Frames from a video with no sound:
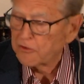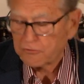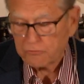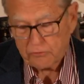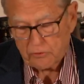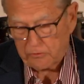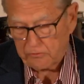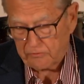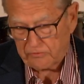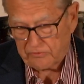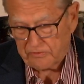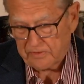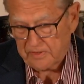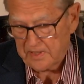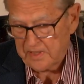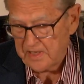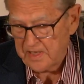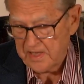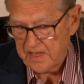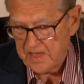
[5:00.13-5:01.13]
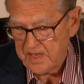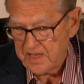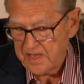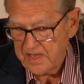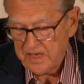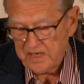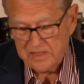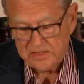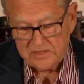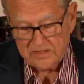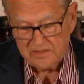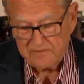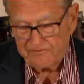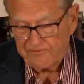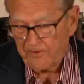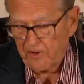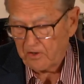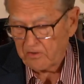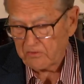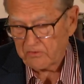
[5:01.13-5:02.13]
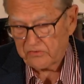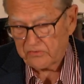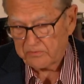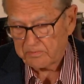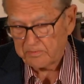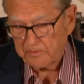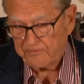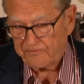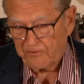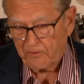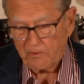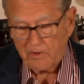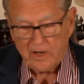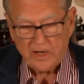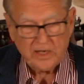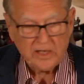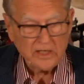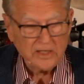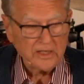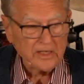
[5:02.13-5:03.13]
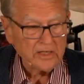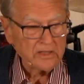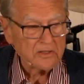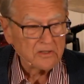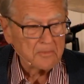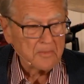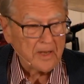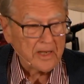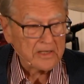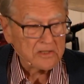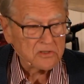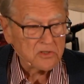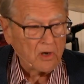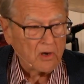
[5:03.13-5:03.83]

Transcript: the truth he said, Folks, before I get into my